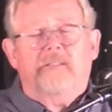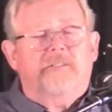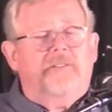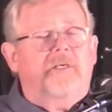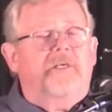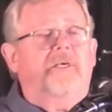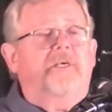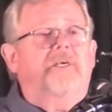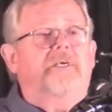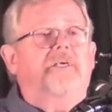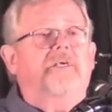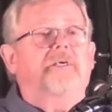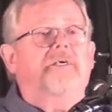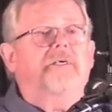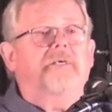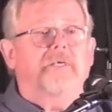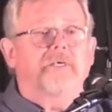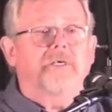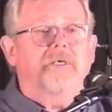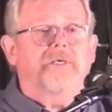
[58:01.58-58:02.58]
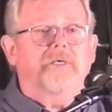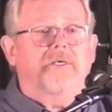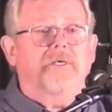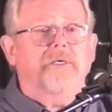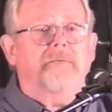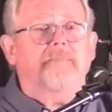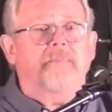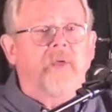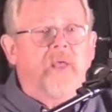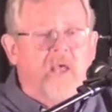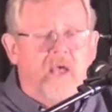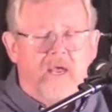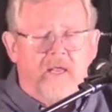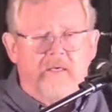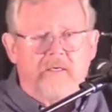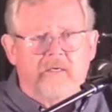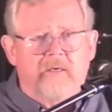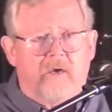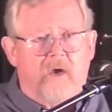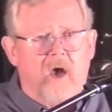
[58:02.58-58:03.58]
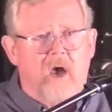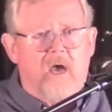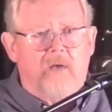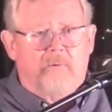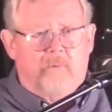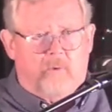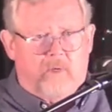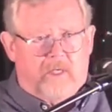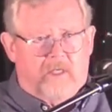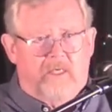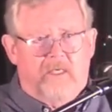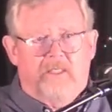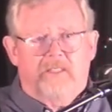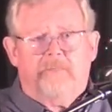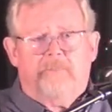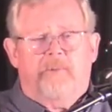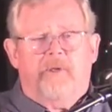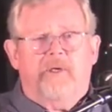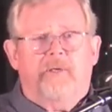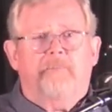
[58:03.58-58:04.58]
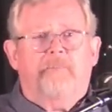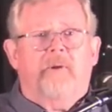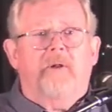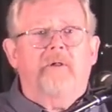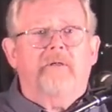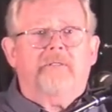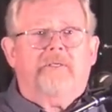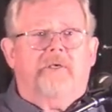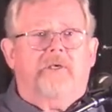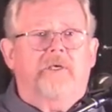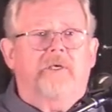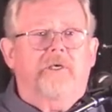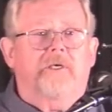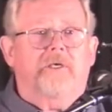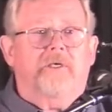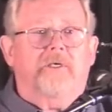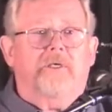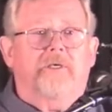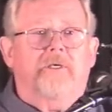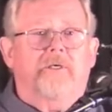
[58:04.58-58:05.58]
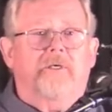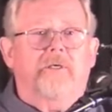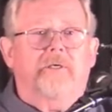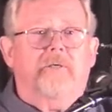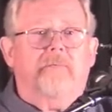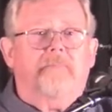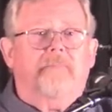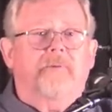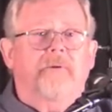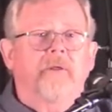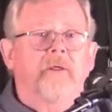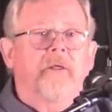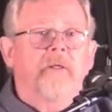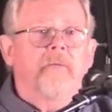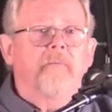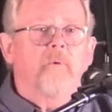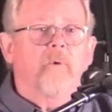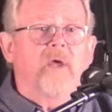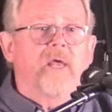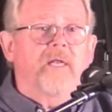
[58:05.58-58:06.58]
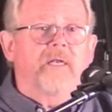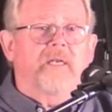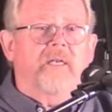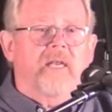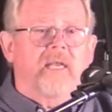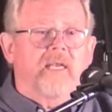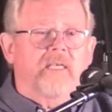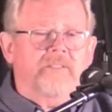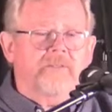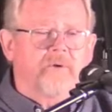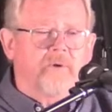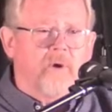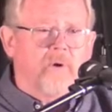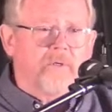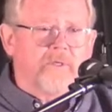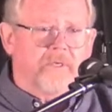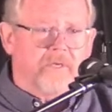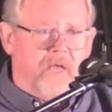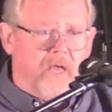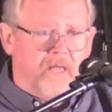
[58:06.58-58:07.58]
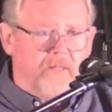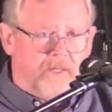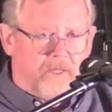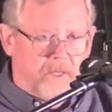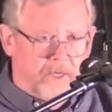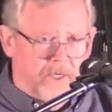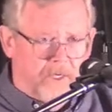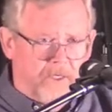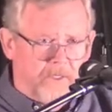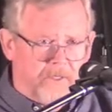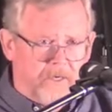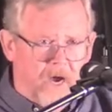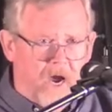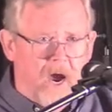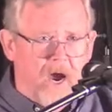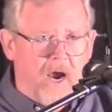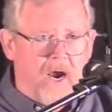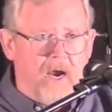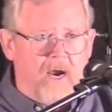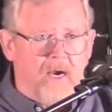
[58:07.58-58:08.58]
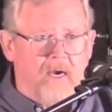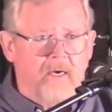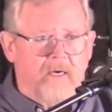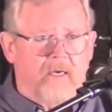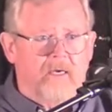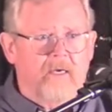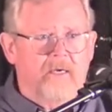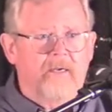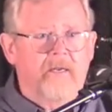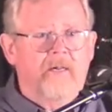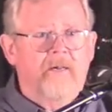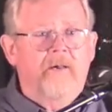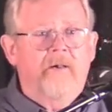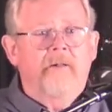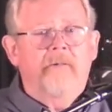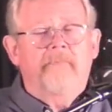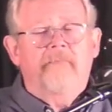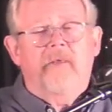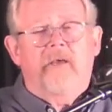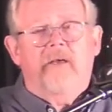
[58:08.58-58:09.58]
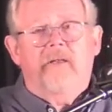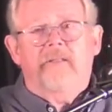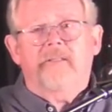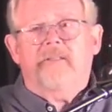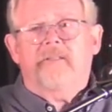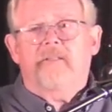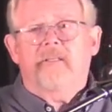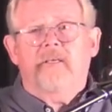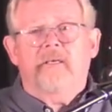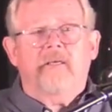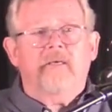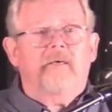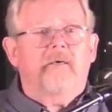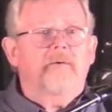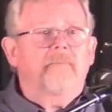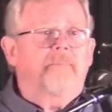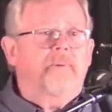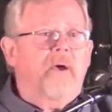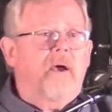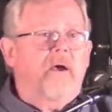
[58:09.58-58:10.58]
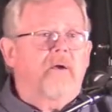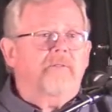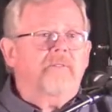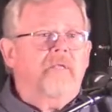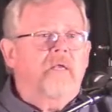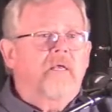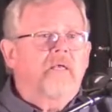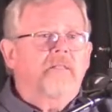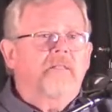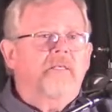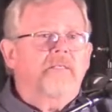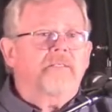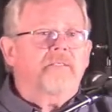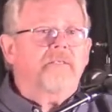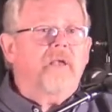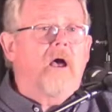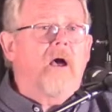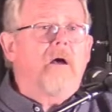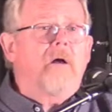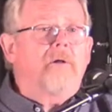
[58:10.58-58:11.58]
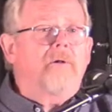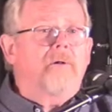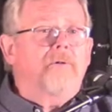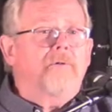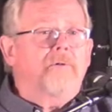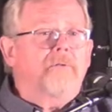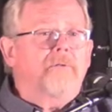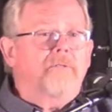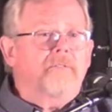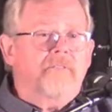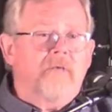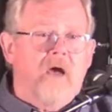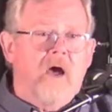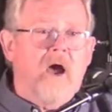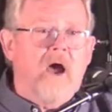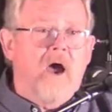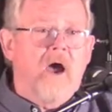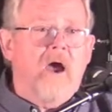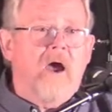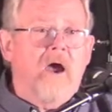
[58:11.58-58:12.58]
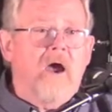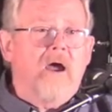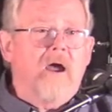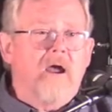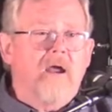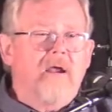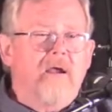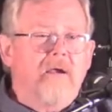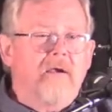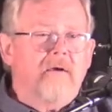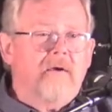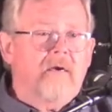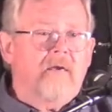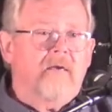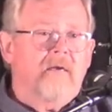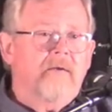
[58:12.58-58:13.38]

deep, and God will his people keep when days grow deathly dark they'll think about this old ark.